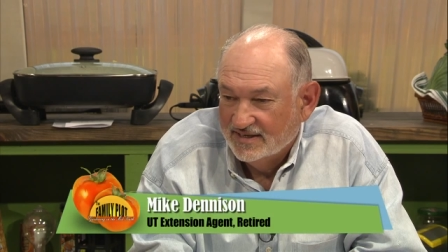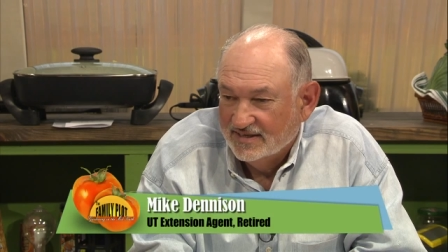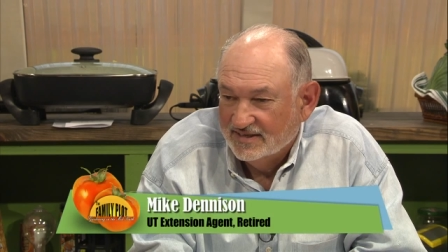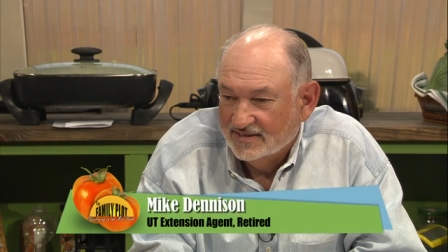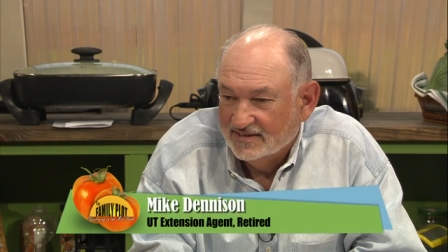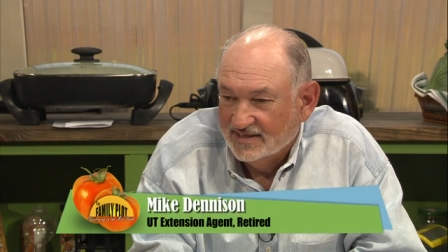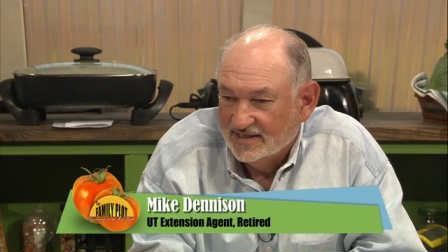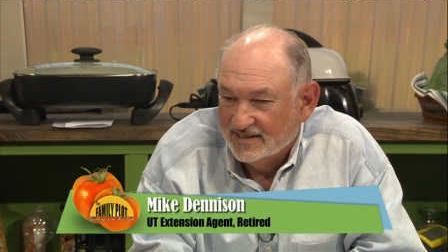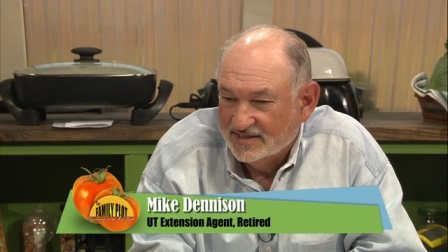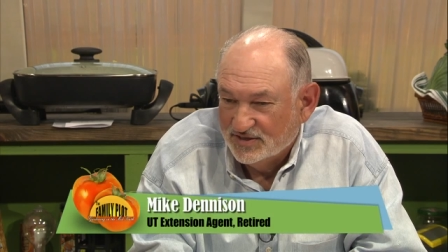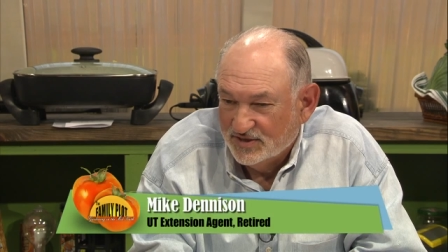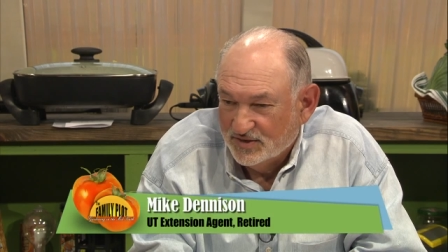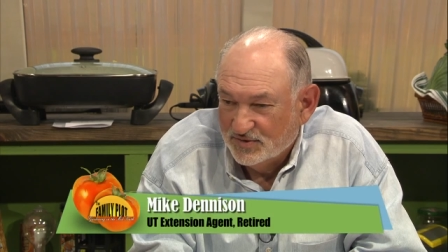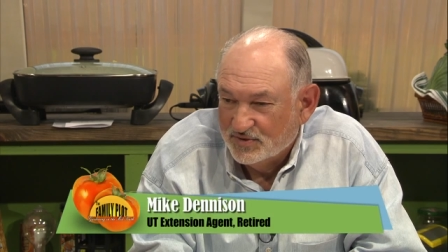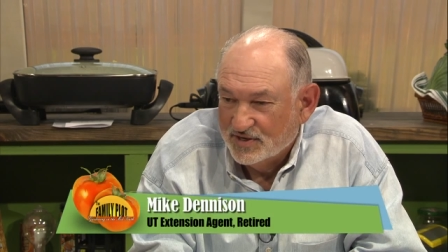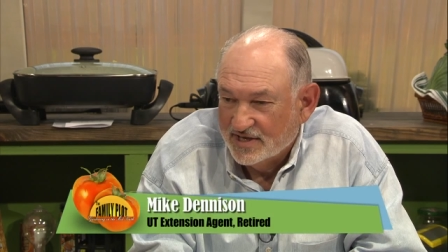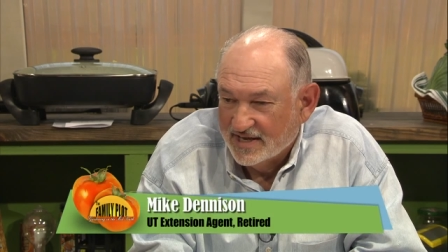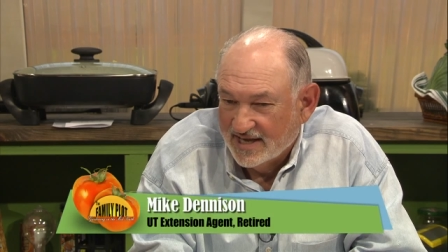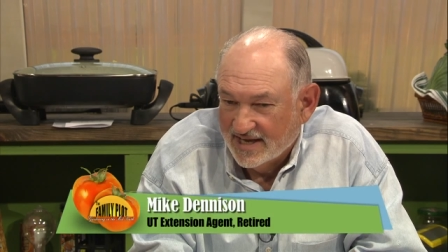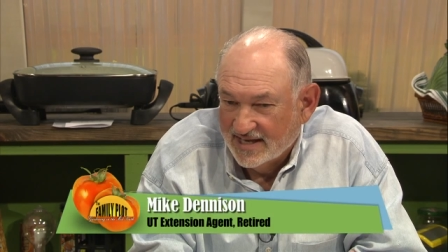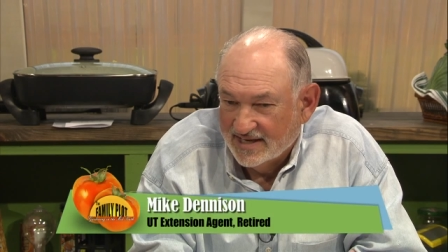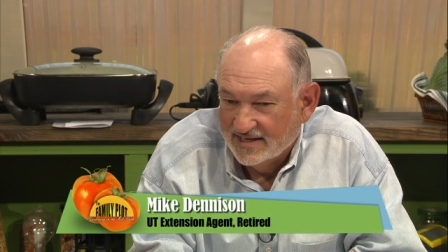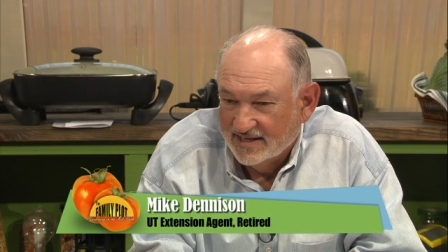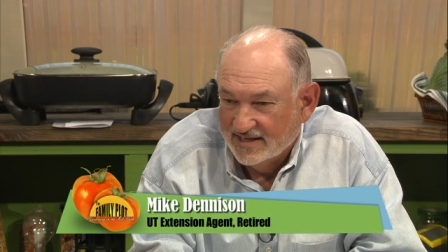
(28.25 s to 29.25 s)
that you
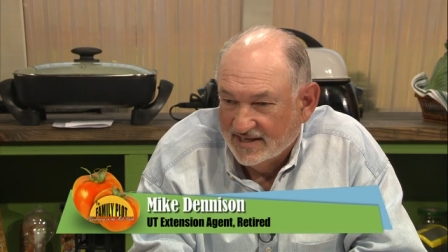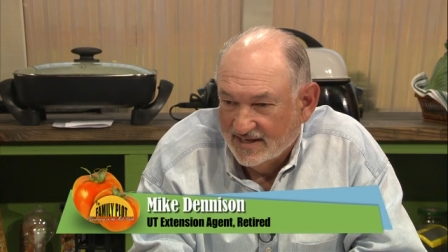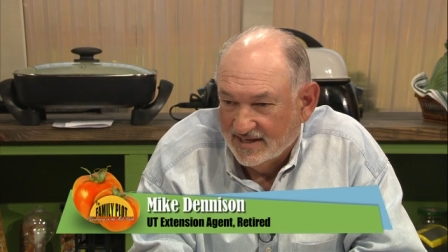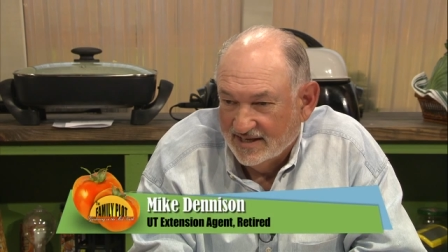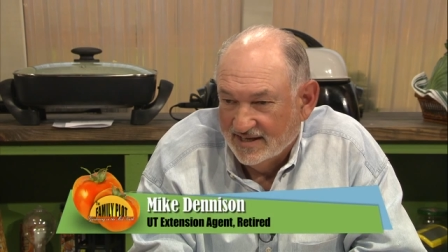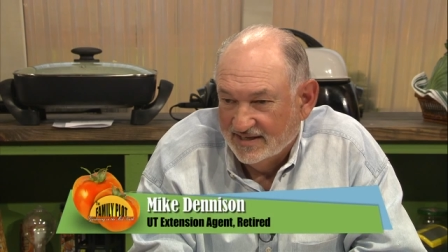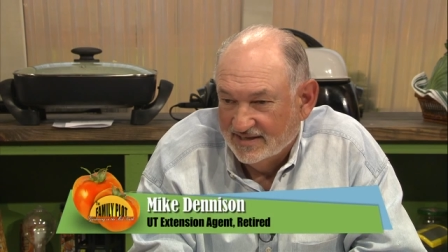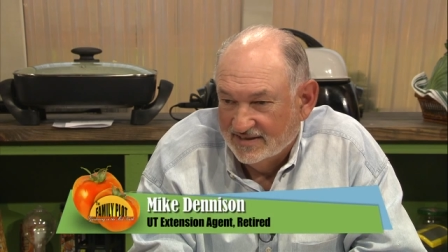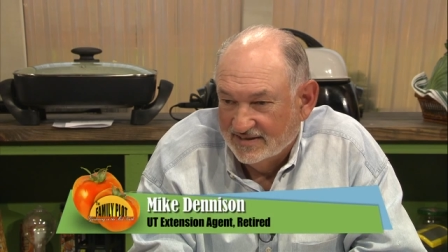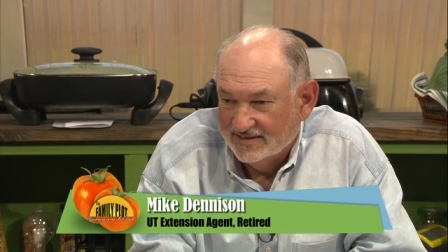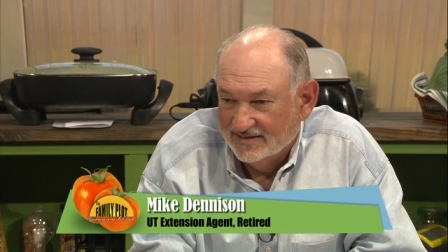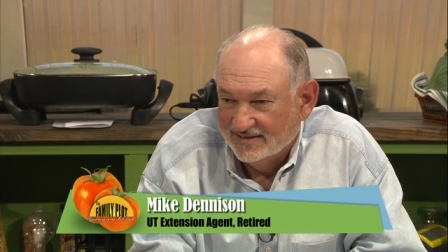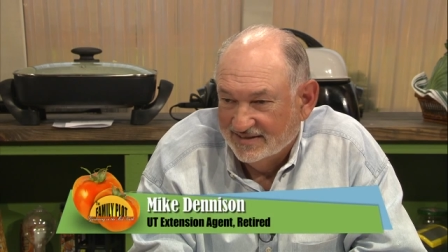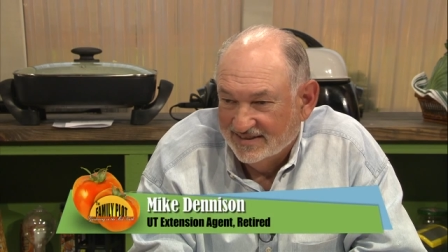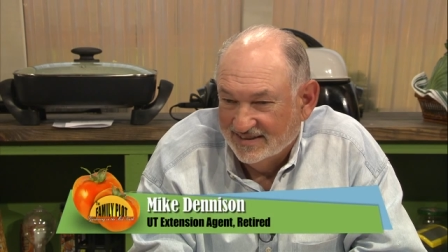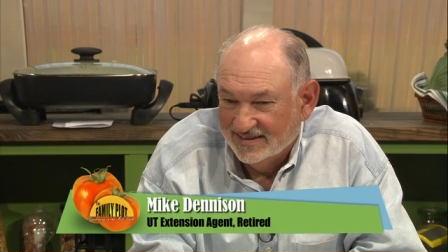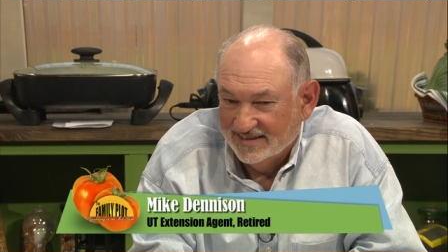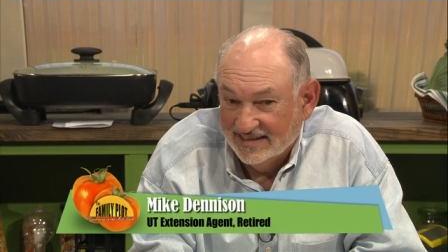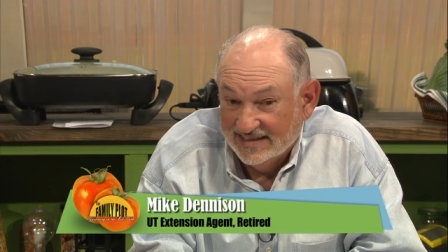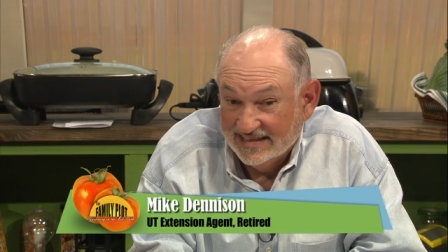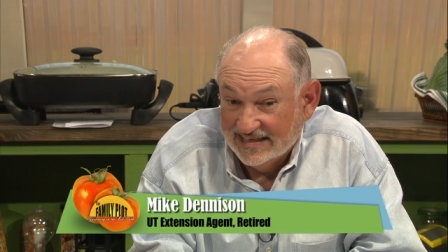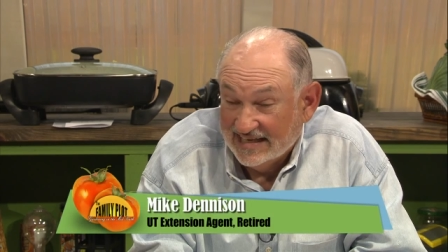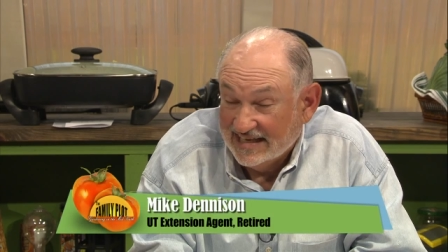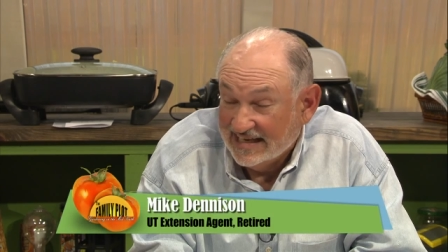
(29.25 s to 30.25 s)
can get
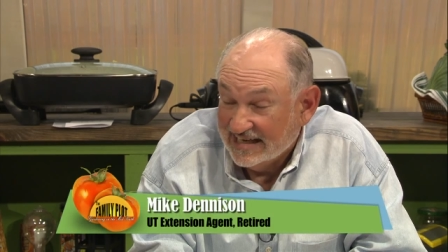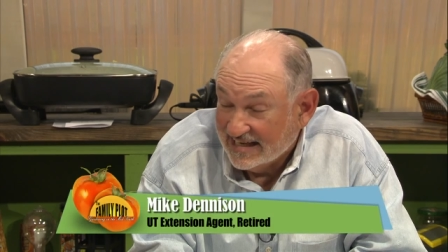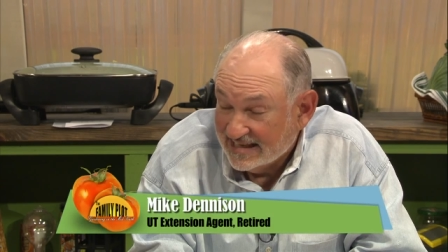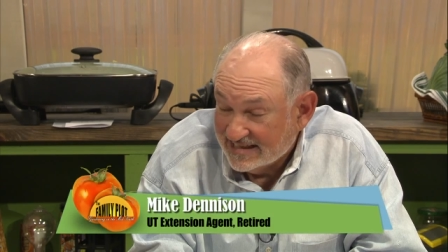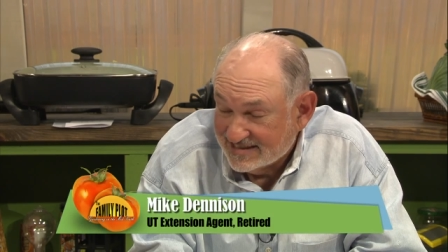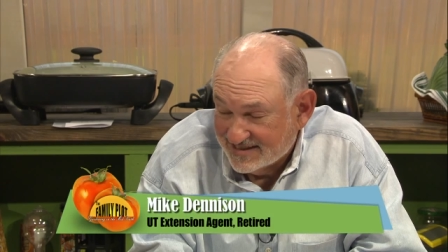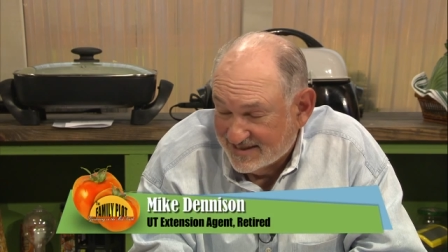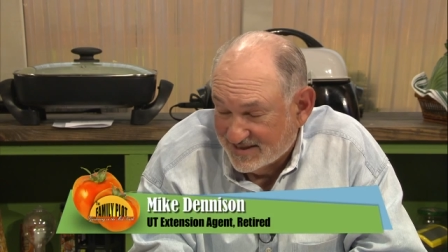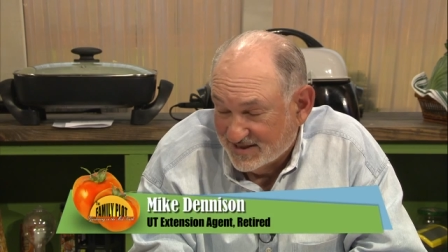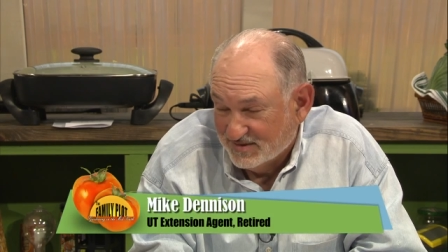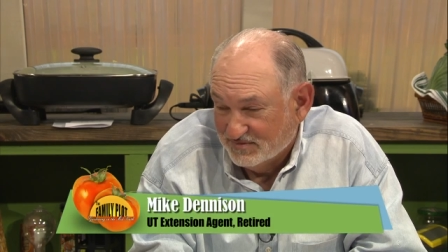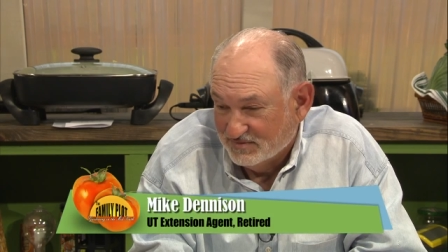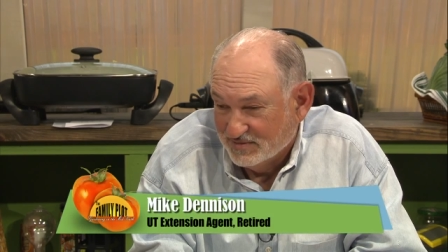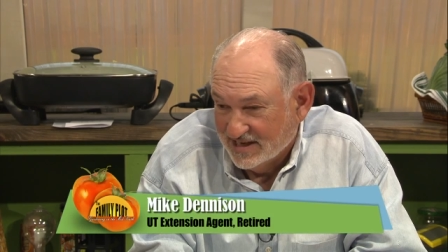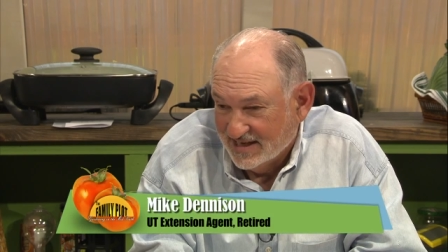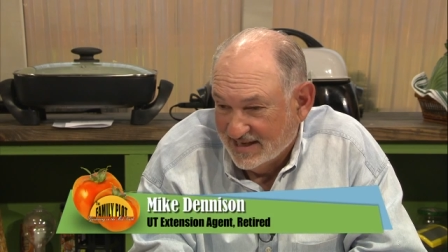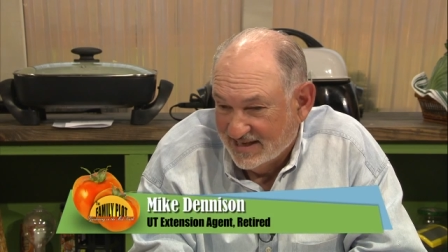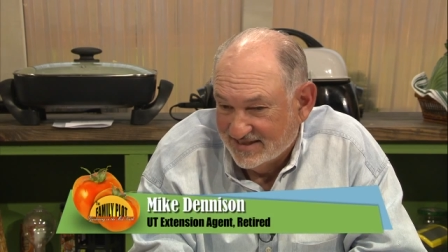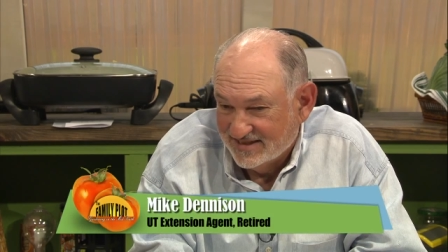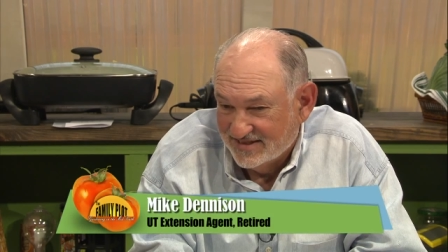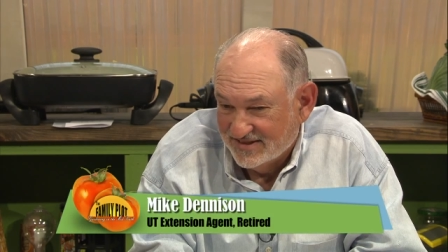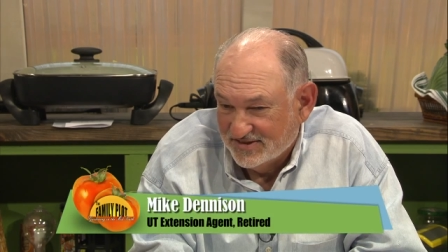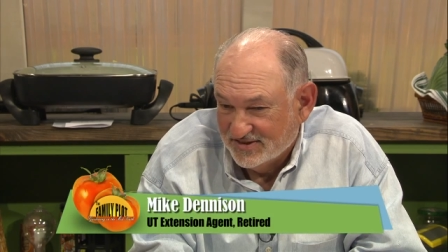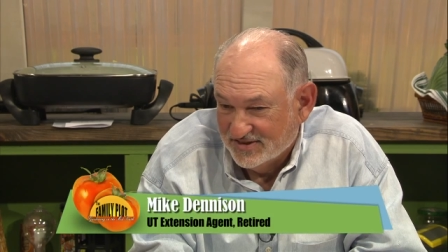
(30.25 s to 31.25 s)
I had some
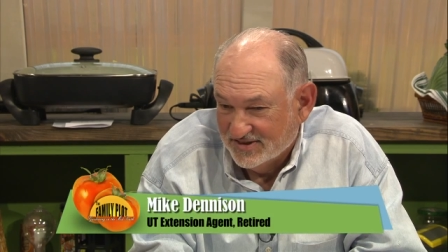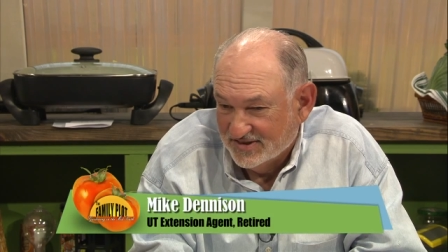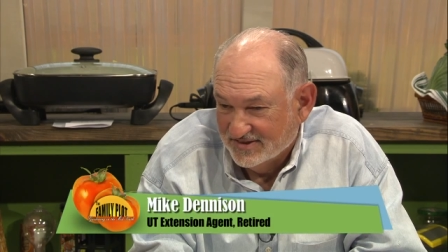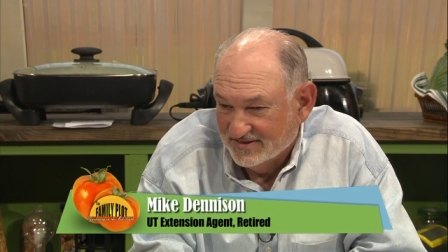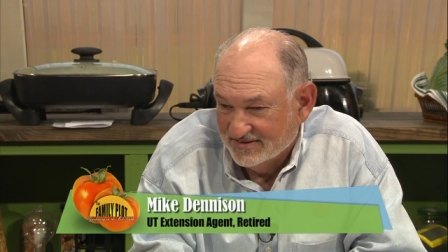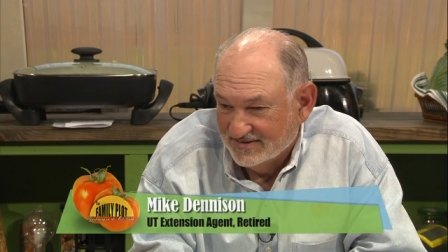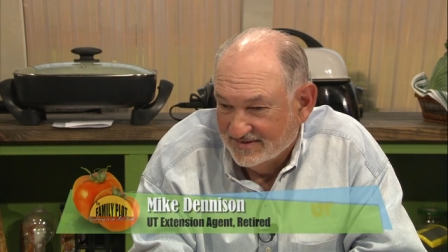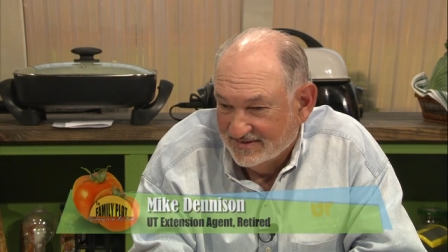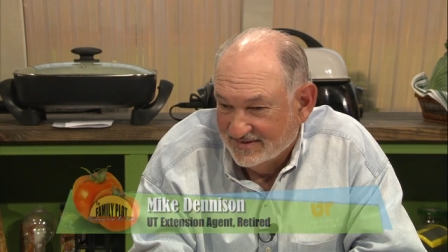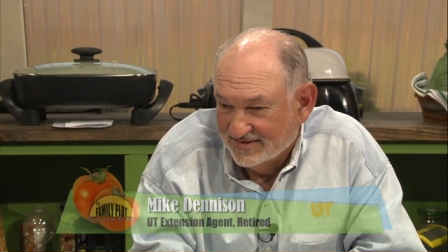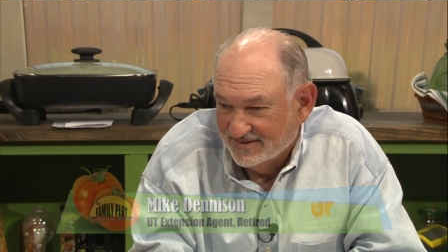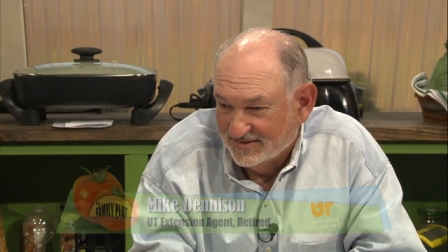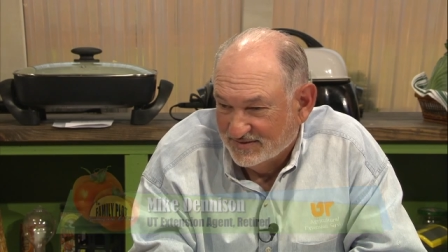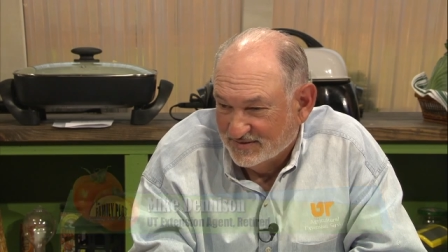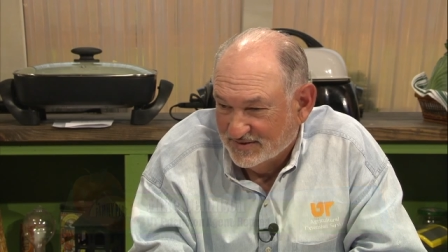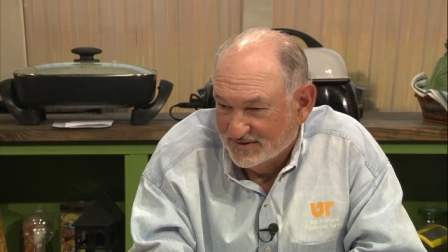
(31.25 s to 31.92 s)
last year. Ah.